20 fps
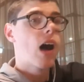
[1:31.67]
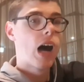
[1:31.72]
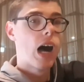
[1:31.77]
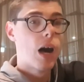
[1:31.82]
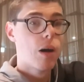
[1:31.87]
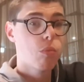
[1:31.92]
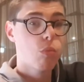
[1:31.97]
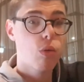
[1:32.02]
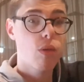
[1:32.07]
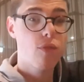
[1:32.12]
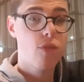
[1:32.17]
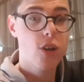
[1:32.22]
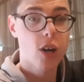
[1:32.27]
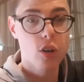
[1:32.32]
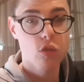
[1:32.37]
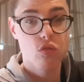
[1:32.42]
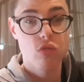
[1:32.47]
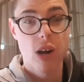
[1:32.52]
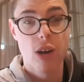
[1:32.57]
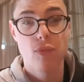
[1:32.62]
Um, we've
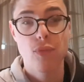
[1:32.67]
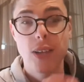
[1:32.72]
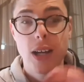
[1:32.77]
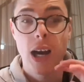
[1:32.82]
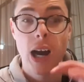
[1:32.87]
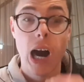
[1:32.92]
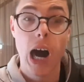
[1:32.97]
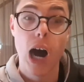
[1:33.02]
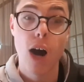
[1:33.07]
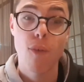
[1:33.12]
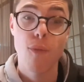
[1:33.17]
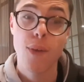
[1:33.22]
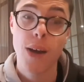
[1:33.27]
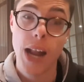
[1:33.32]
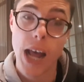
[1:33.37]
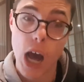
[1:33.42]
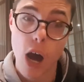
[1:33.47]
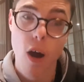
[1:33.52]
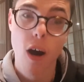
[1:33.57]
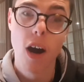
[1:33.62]
got roughly half
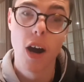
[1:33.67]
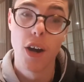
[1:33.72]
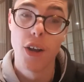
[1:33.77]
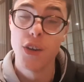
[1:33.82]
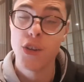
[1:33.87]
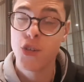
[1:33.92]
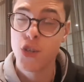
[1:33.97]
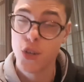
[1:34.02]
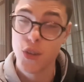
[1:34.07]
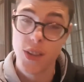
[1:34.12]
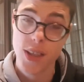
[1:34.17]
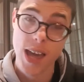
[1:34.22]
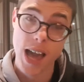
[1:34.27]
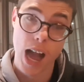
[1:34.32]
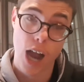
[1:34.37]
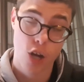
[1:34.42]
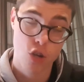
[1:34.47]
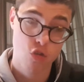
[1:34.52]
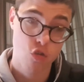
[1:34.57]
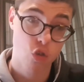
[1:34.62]
an hour until the
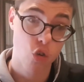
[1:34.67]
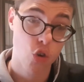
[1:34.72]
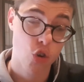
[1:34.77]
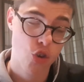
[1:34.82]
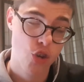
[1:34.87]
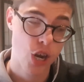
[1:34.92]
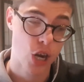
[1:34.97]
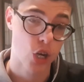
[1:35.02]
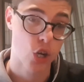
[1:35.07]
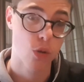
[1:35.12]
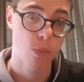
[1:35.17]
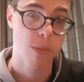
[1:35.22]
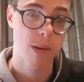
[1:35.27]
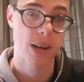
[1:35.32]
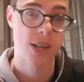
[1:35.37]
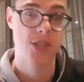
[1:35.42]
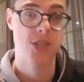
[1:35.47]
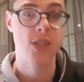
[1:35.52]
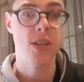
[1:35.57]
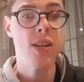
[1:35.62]
actual shuttle
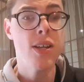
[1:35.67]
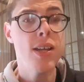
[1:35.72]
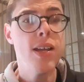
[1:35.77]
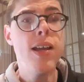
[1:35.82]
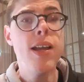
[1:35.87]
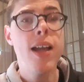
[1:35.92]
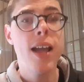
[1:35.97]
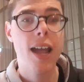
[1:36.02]
bus. Once the